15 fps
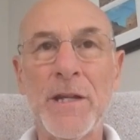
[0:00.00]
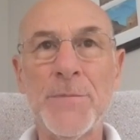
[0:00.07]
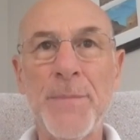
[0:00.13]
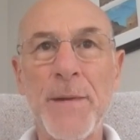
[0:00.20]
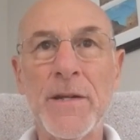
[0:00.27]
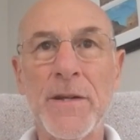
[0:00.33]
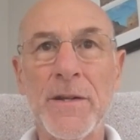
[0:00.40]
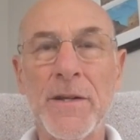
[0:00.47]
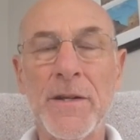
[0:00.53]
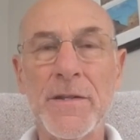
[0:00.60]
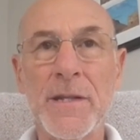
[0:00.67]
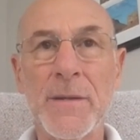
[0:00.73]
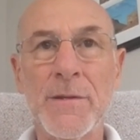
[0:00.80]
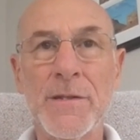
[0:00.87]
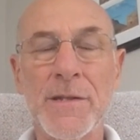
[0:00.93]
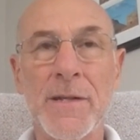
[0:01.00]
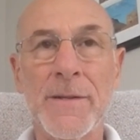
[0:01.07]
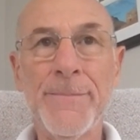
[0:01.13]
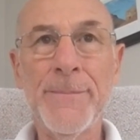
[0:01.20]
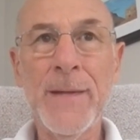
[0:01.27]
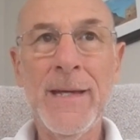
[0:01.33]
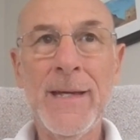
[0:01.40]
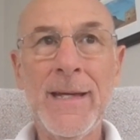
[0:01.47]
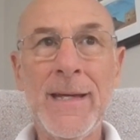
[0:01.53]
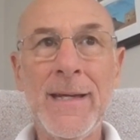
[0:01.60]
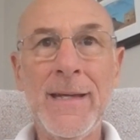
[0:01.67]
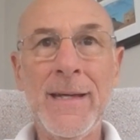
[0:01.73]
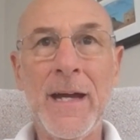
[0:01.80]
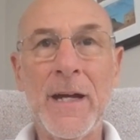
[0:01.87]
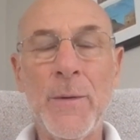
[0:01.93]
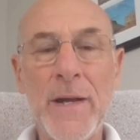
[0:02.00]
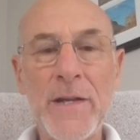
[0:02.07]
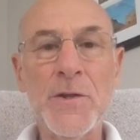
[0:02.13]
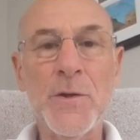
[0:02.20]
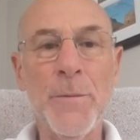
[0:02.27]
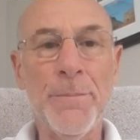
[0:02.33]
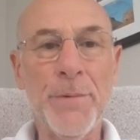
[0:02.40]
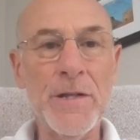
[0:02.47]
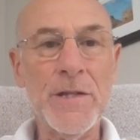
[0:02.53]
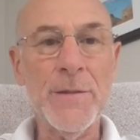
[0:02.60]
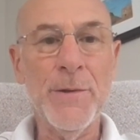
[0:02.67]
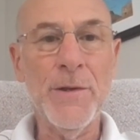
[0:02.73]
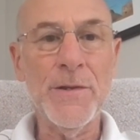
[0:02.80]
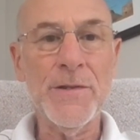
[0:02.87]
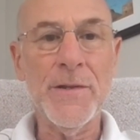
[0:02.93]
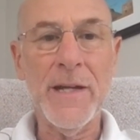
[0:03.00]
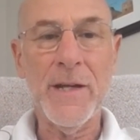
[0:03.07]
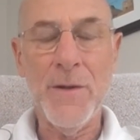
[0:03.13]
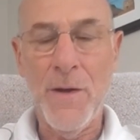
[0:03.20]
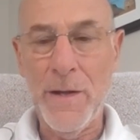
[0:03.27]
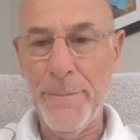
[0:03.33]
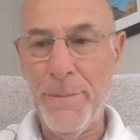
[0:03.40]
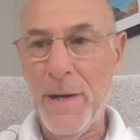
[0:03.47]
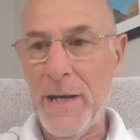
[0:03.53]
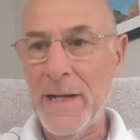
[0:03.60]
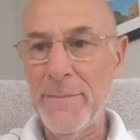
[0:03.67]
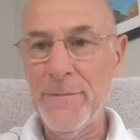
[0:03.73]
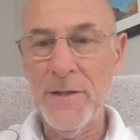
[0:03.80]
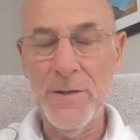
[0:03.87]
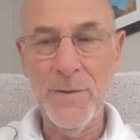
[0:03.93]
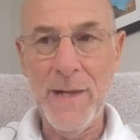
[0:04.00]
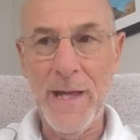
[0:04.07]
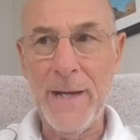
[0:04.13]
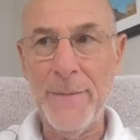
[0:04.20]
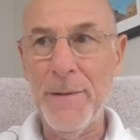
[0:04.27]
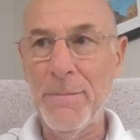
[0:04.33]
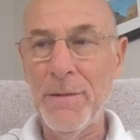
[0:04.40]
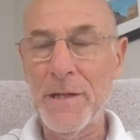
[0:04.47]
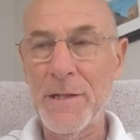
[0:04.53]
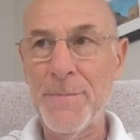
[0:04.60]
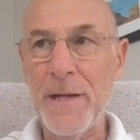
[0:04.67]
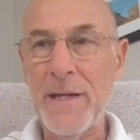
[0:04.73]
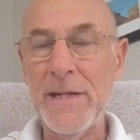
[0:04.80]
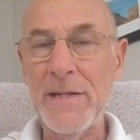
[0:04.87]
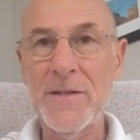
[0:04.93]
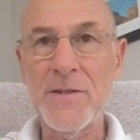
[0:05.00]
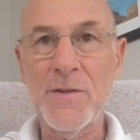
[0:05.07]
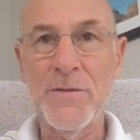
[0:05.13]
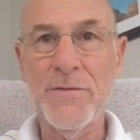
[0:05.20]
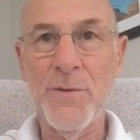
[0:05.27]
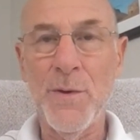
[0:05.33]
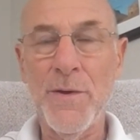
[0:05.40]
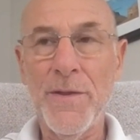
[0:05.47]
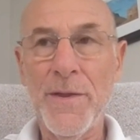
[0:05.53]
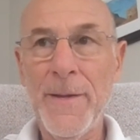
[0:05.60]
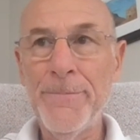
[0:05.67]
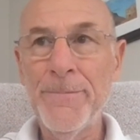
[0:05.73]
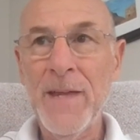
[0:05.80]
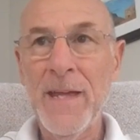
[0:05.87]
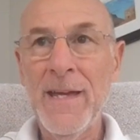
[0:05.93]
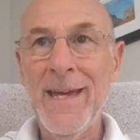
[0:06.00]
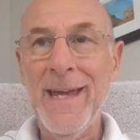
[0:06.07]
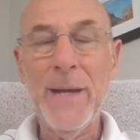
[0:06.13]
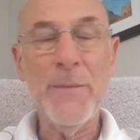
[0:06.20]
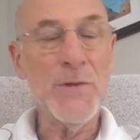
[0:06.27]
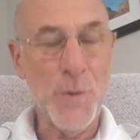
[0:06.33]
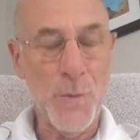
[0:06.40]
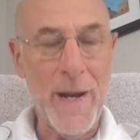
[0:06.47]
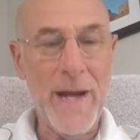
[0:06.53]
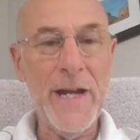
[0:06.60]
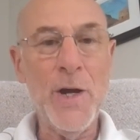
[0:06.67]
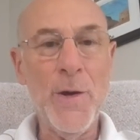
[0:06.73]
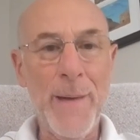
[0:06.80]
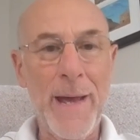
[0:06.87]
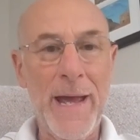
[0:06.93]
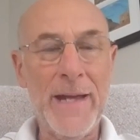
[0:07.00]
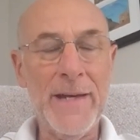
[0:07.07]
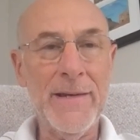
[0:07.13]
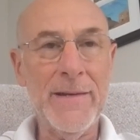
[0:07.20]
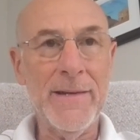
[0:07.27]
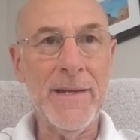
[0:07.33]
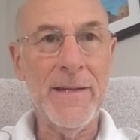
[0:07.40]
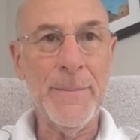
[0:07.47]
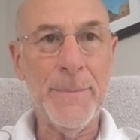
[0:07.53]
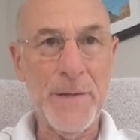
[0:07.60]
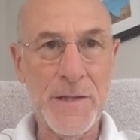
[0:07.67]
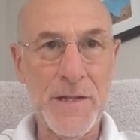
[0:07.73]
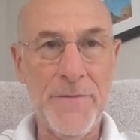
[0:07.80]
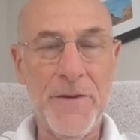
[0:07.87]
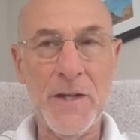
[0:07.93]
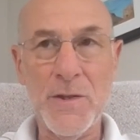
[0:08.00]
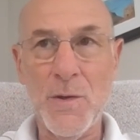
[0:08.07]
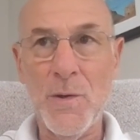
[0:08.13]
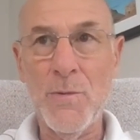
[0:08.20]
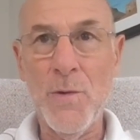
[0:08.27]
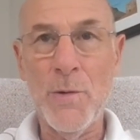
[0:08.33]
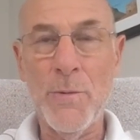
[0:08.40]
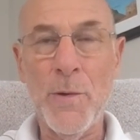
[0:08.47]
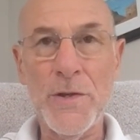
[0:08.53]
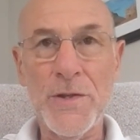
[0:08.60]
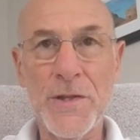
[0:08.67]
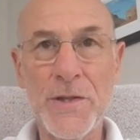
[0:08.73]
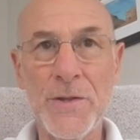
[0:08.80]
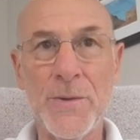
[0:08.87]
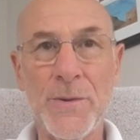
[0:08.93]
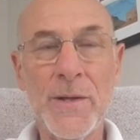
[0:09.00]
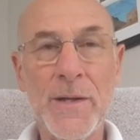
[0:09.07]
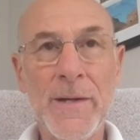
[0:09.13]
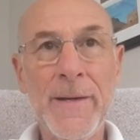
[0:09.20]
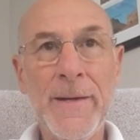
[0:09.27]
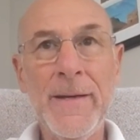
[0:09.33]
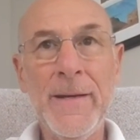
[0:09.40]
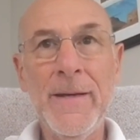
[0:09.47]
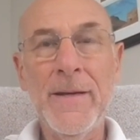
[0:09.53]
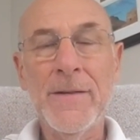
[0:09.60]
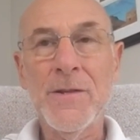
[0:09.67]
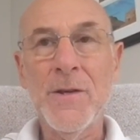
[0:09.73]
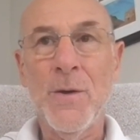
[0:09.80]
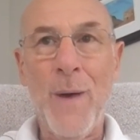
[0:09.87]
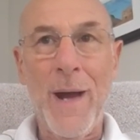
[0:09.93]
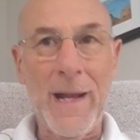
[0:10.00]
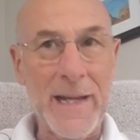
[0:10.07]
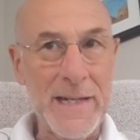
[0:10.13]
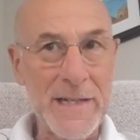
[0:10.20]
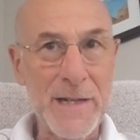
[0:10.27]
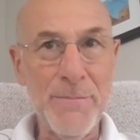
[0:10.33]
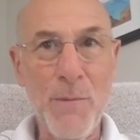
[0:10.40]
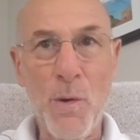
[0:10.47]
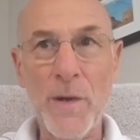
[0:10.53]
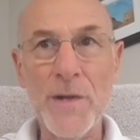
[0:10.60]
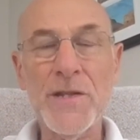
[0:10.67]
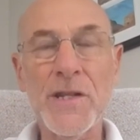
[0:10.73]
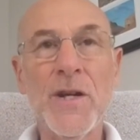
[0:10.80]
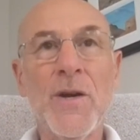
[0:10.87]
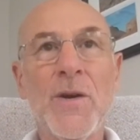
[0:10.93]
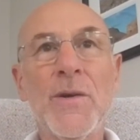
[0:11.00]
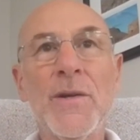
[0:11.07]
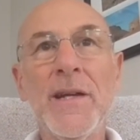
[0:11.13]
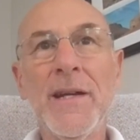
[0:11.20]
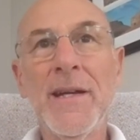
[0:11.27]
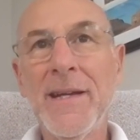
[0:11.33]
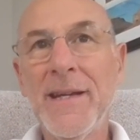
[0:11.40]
speaker because he was a grade school principal, so they called upon him to do a lot of public speaking and so forth. And he was a radio man in the Pacific during World War II. So while he did Morse code,